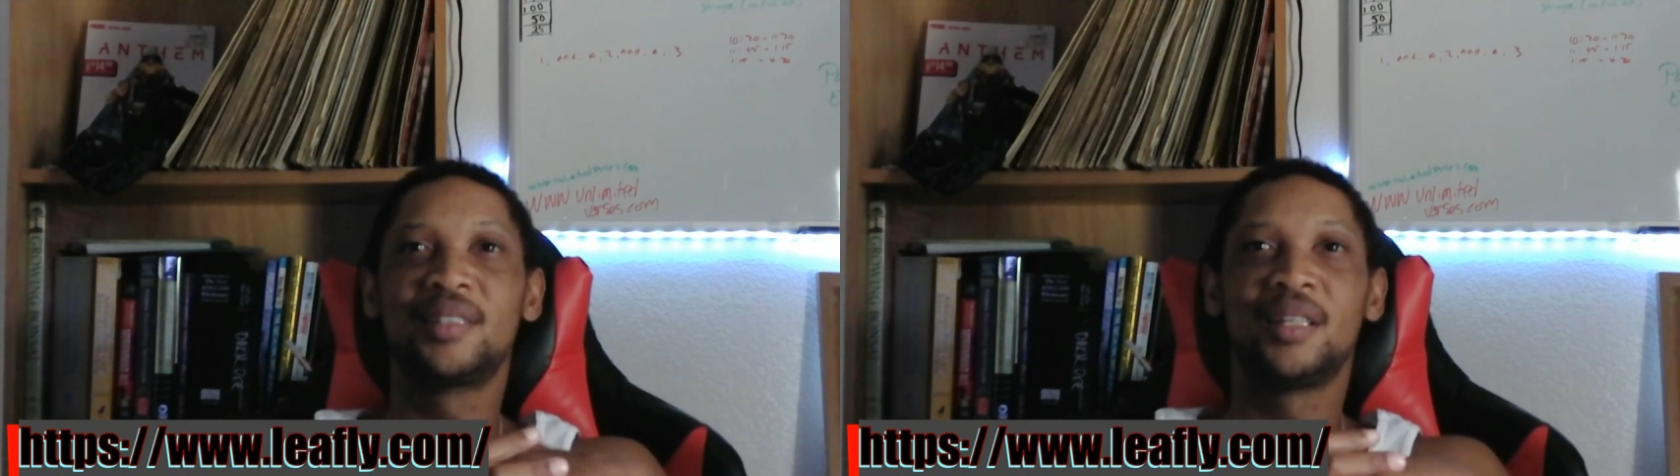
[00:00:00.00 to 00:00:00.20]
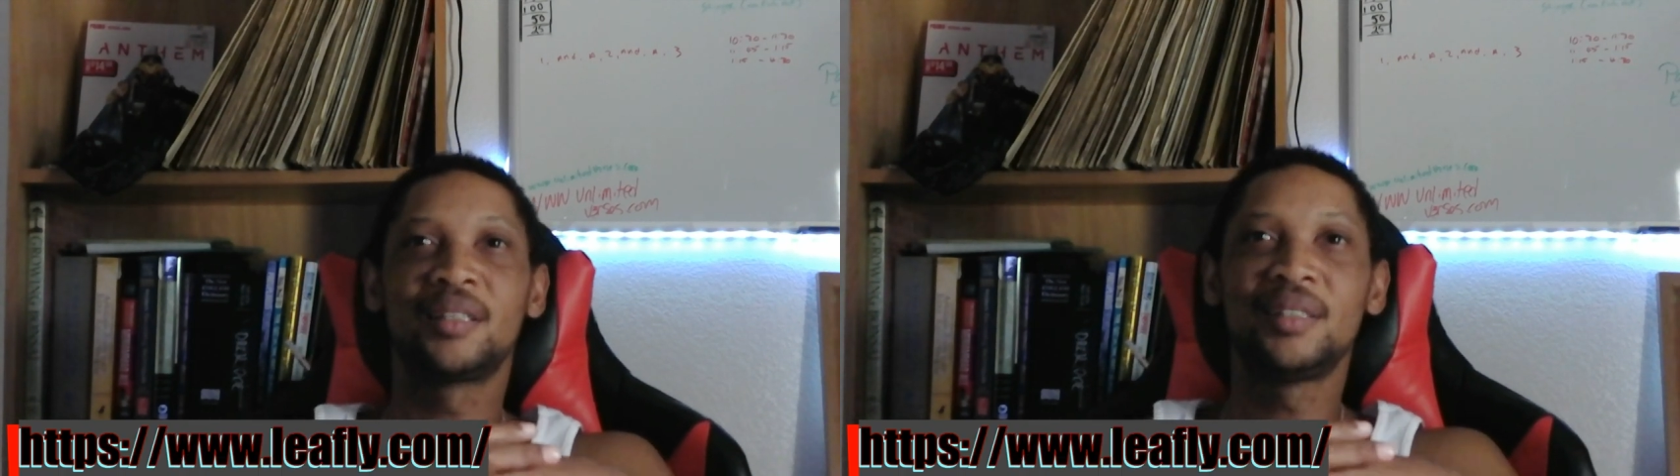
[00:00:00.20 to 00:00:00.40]

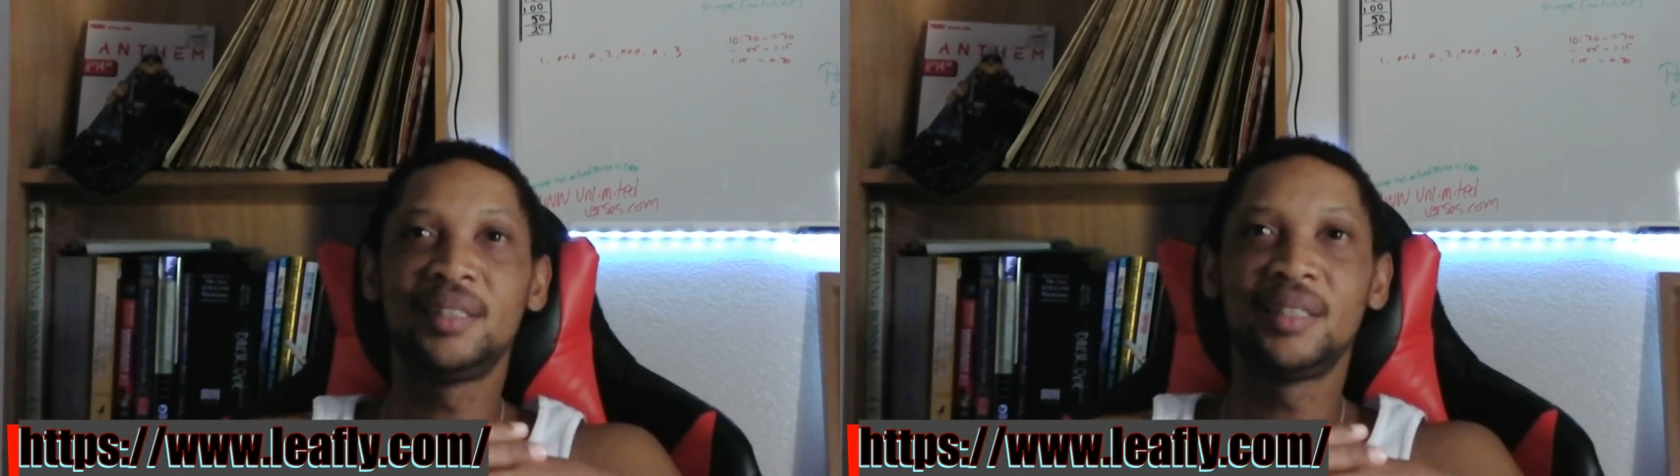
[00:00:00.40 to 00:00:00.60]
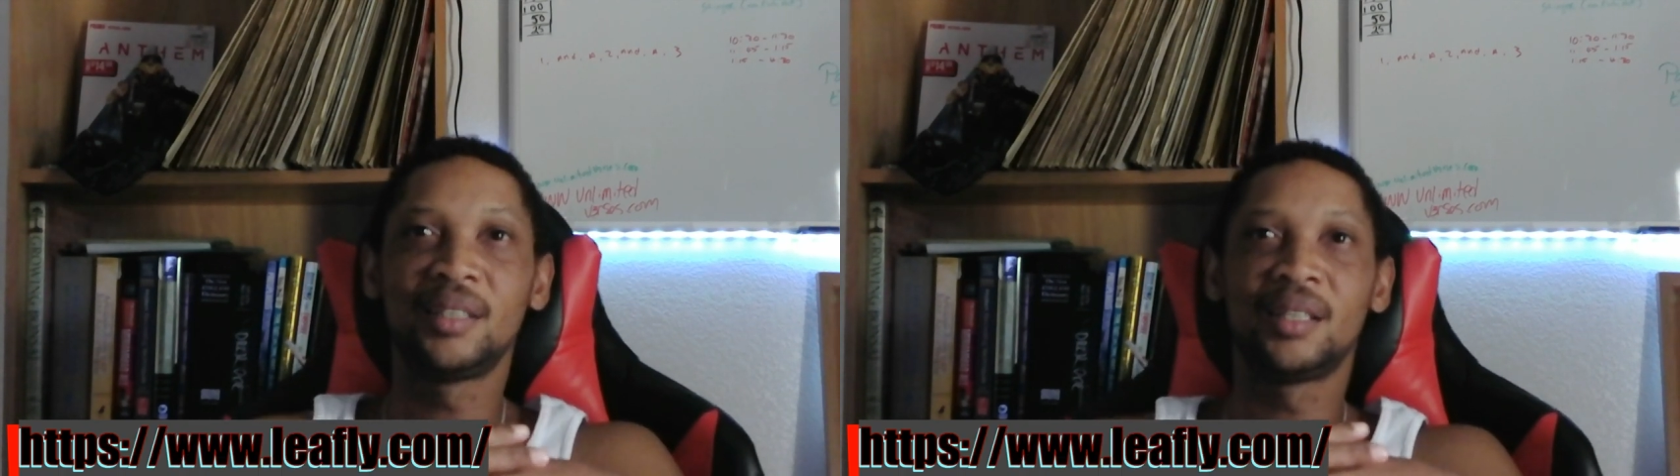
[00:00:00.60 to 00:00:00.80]

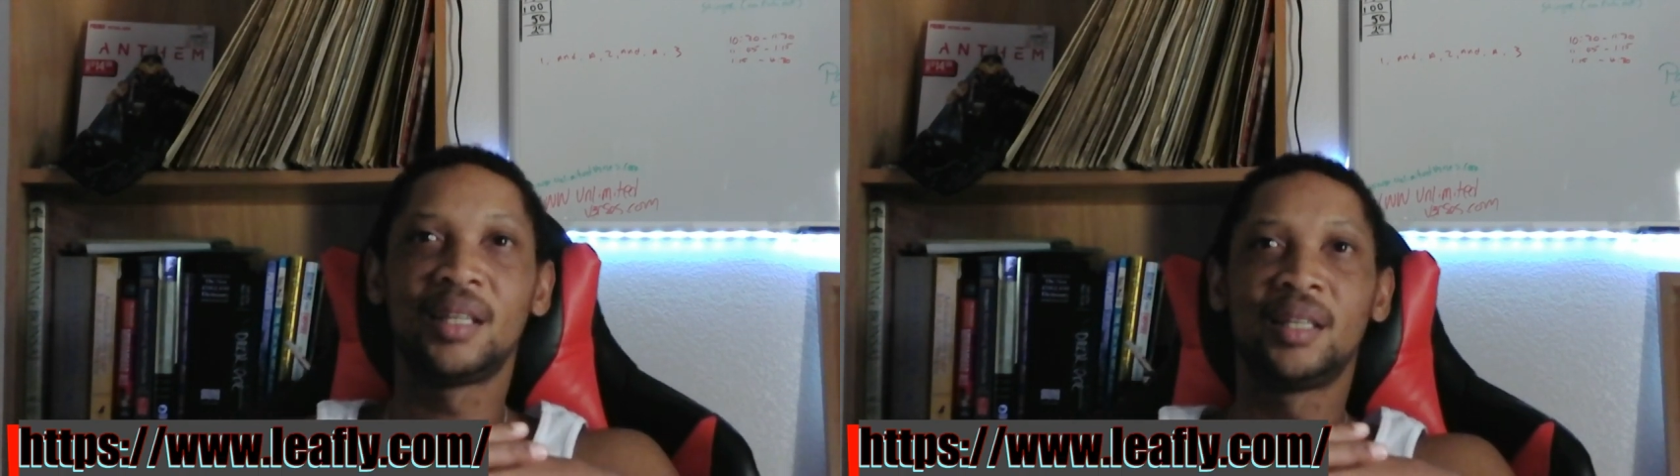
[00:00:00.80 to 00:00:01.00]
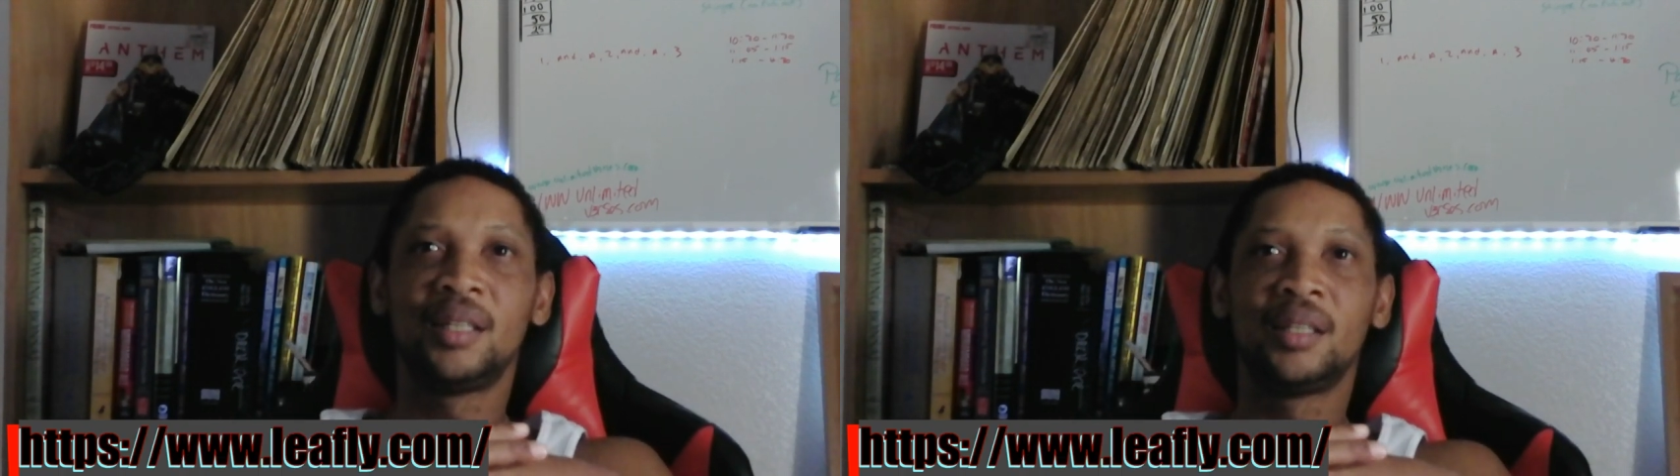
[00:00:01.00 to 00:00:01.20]
giggly
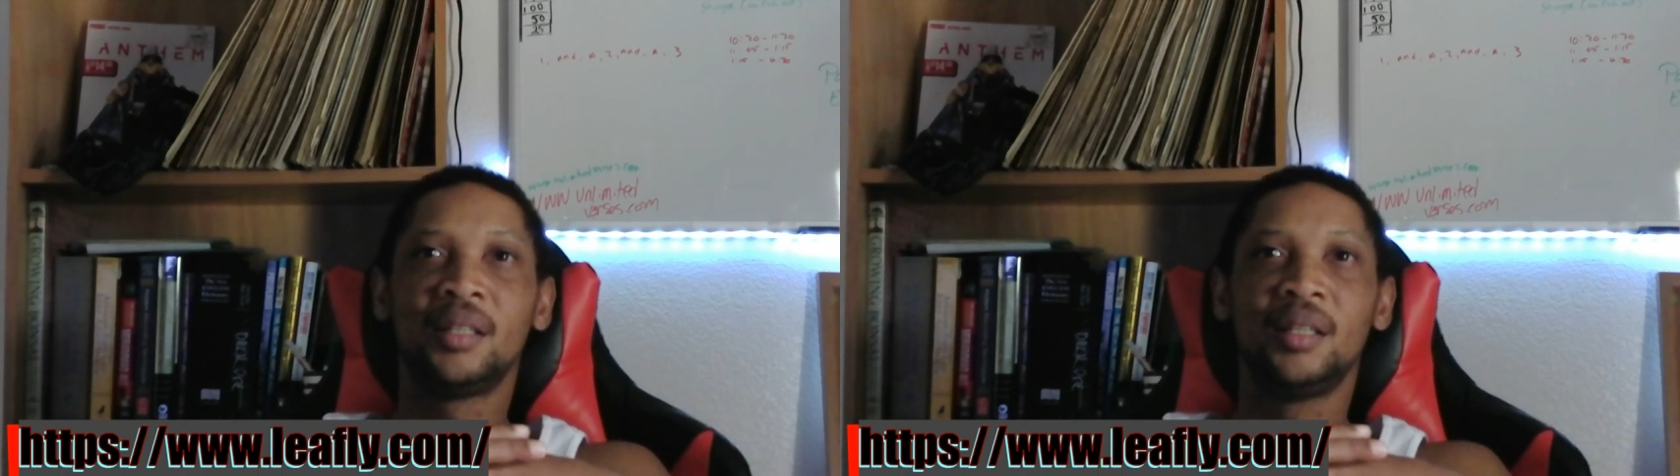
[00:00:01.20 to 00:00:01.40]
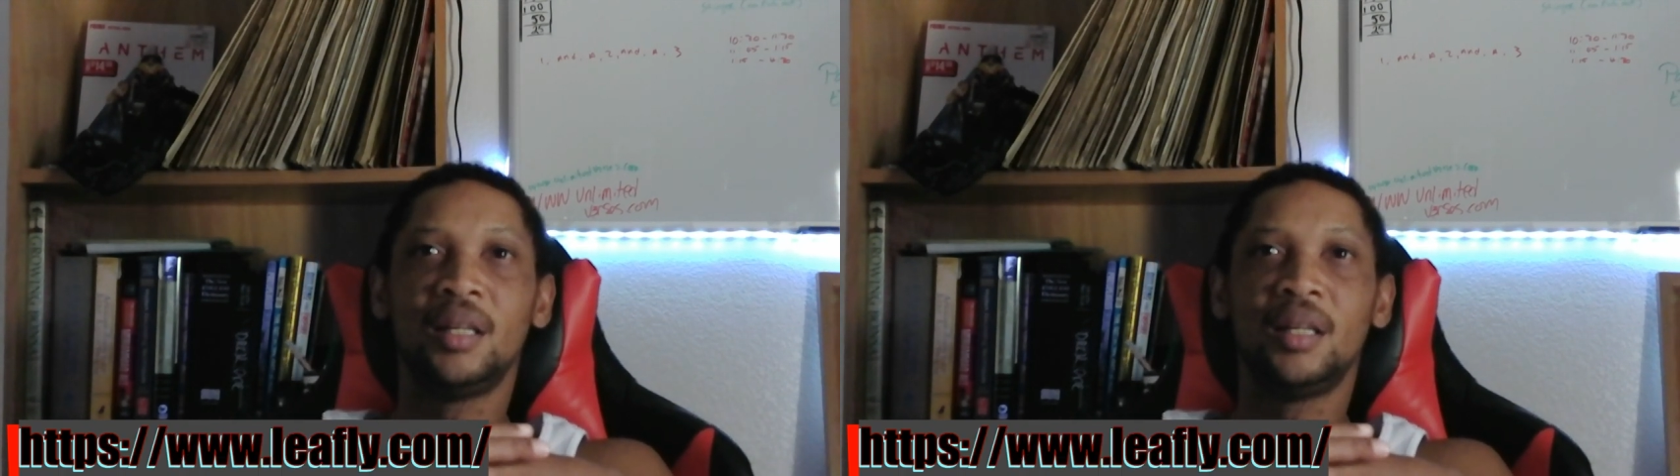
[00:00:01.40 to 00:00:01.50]
and